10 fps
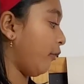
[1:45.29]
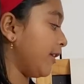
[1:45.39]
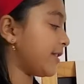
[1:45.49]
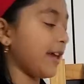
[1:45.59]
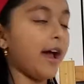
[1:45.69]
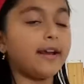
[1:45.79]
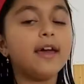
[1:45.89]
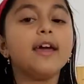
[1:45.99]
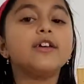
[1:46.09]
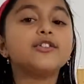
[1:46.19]
one side.
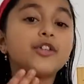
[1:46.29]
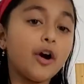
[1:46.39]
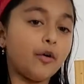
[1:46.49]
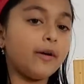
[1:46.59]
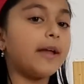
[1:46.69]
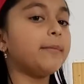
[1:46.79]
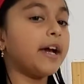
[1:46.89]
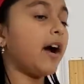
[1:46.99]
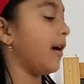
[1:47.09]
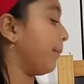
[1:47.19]
So it
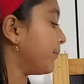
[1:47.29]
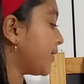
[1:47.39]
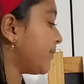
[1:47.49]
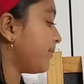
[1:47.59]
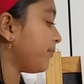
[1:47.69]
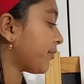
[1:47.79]
becomes